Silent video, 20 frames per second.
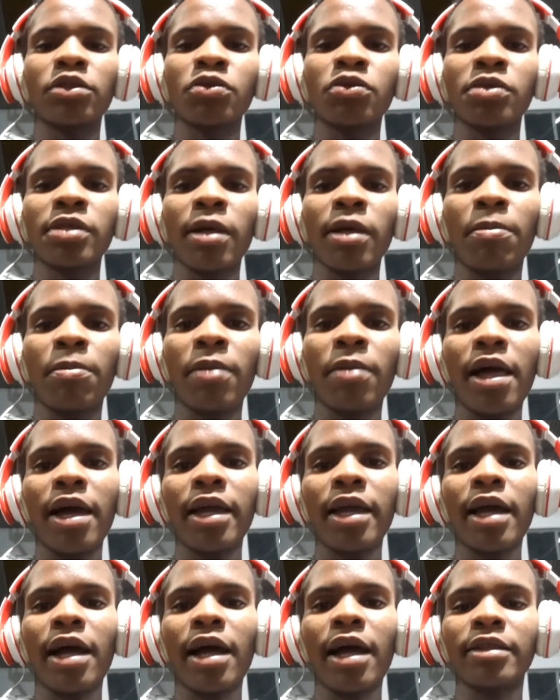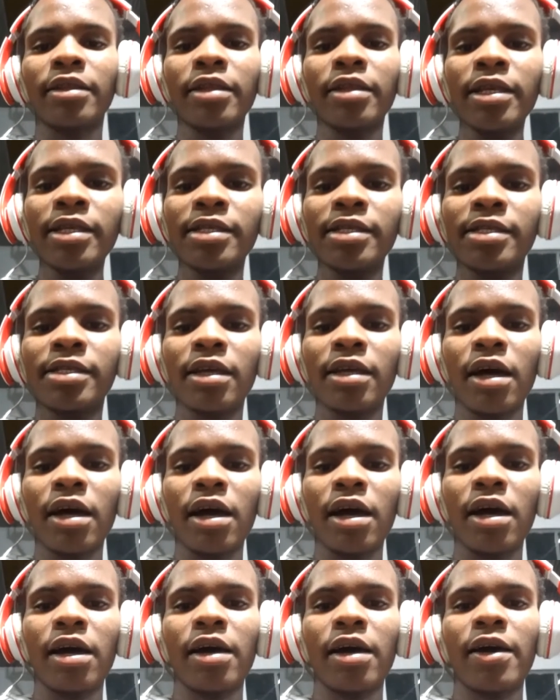to supply at least
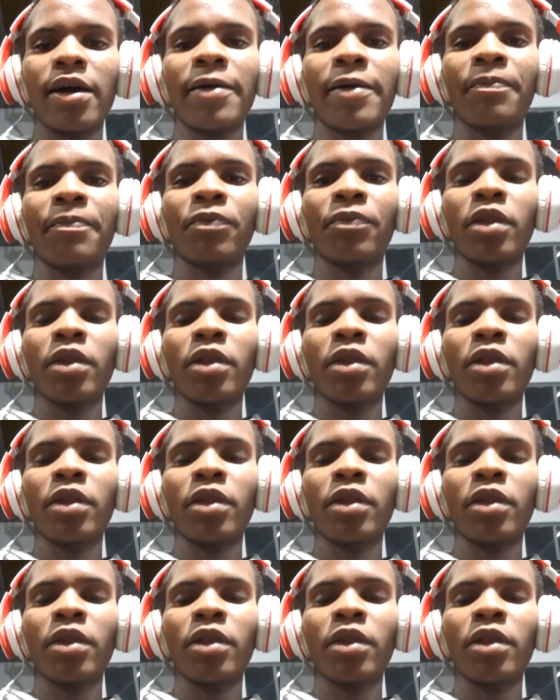all